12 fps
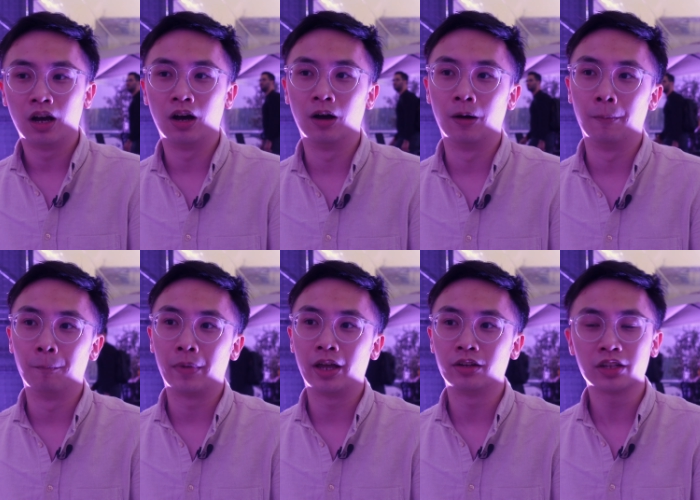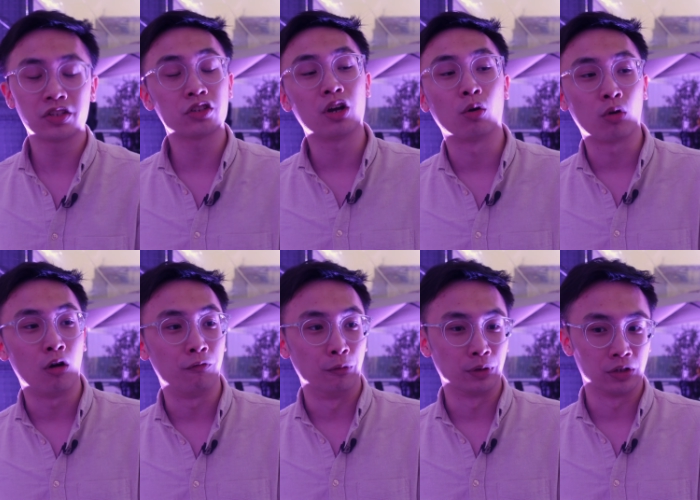Okay. Um, and that's actually our
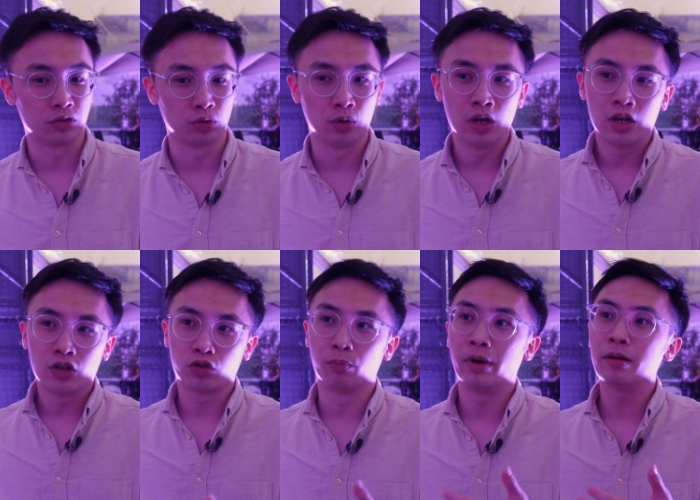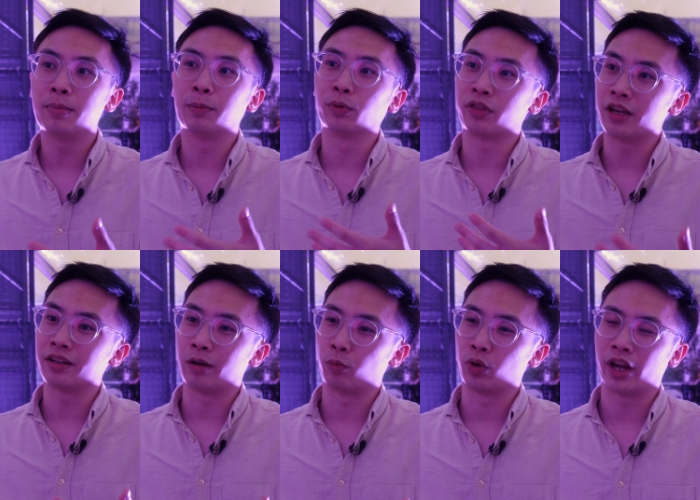core focus. So, so many people think
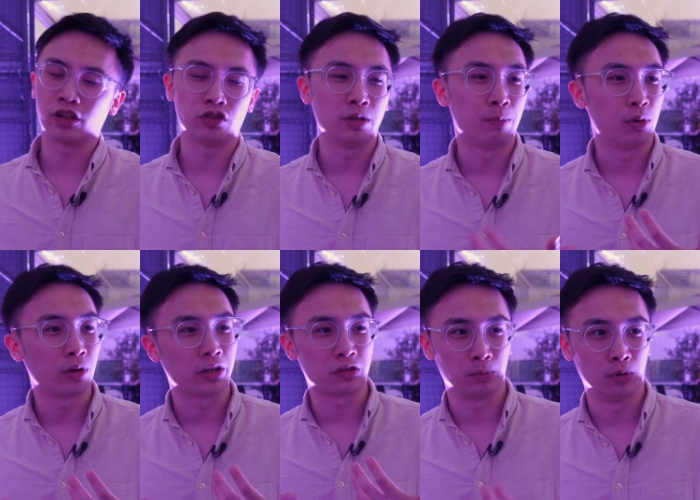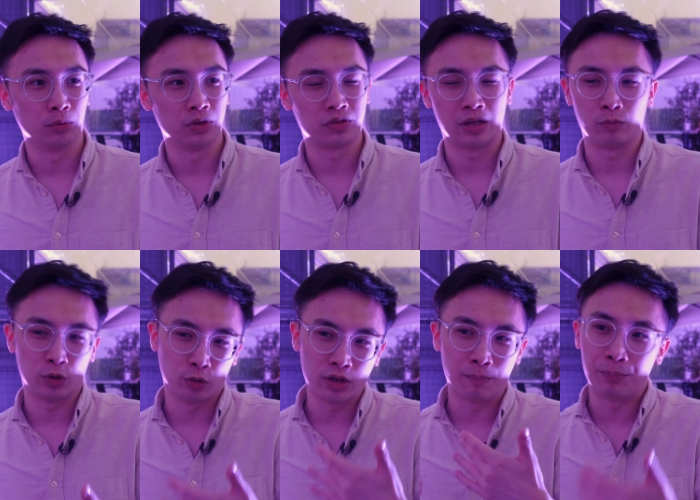that we are actually block explorers and
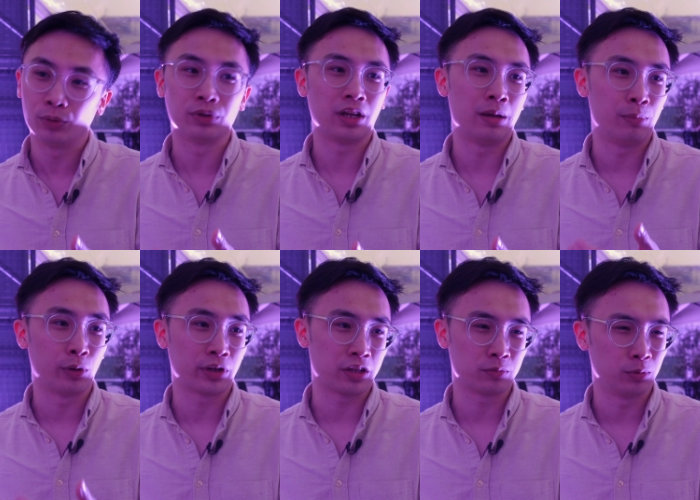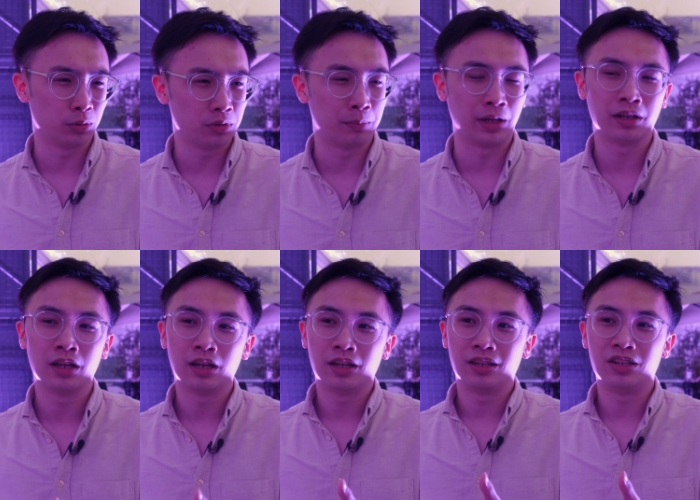we only build a block explorer, but
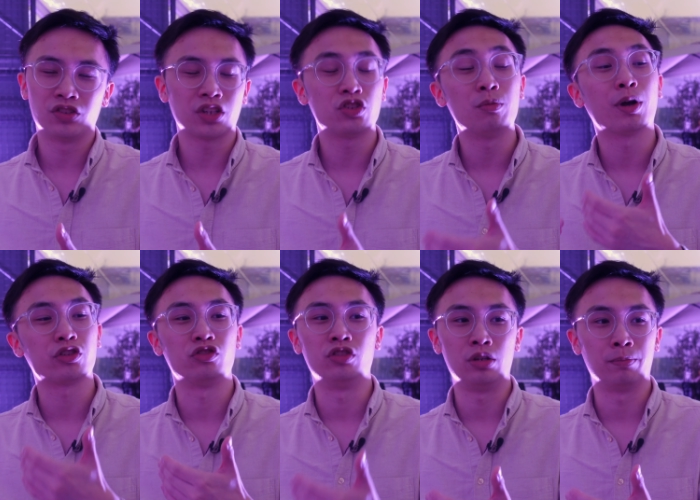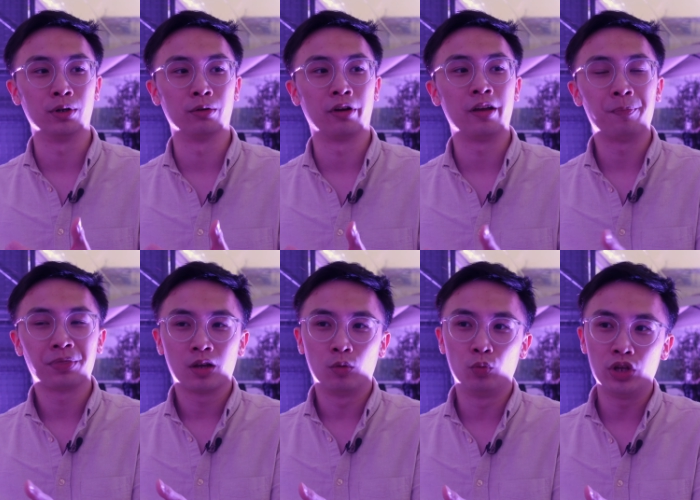is actually much deeper, right?
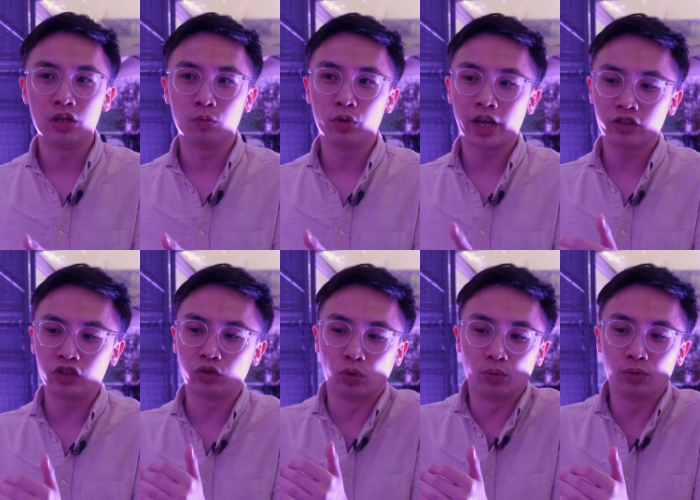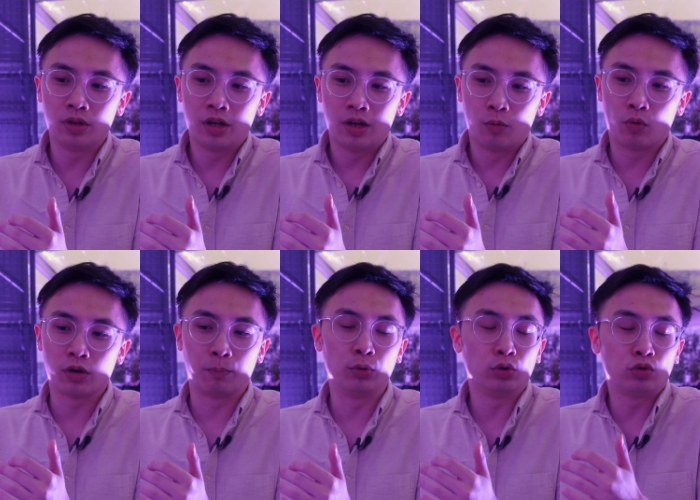Okay. We, we actually don't
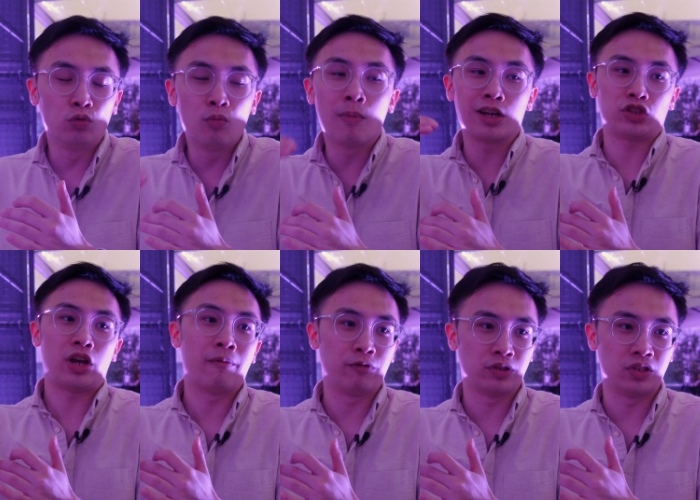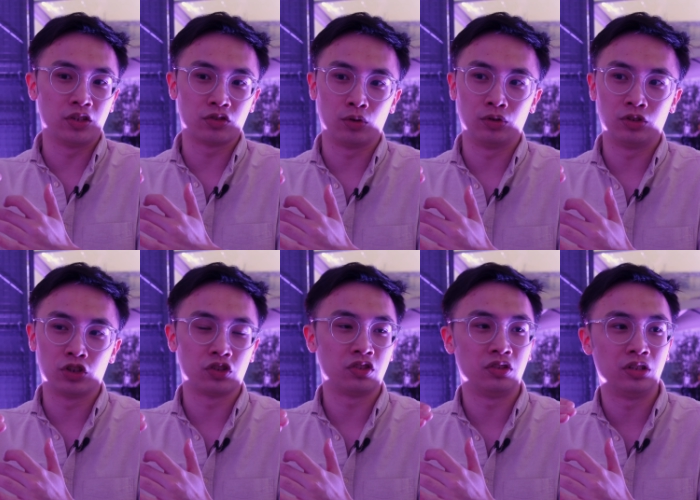want to put too much emphasis on
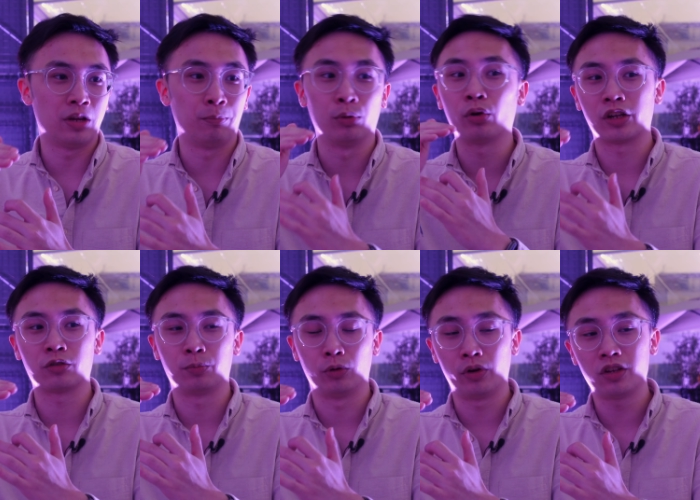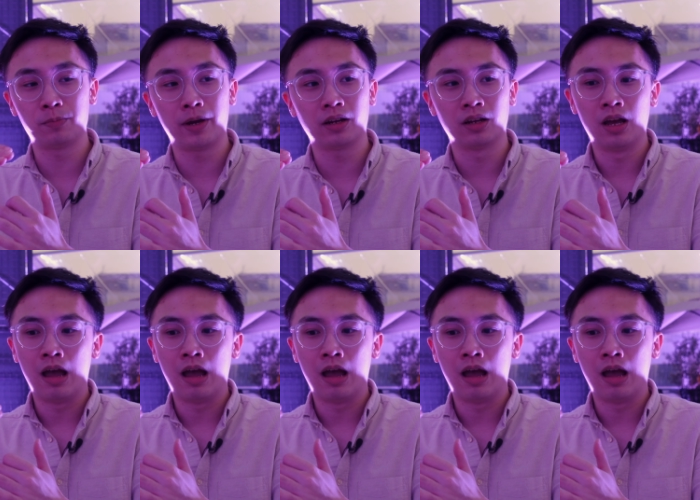just the block explorer aspect,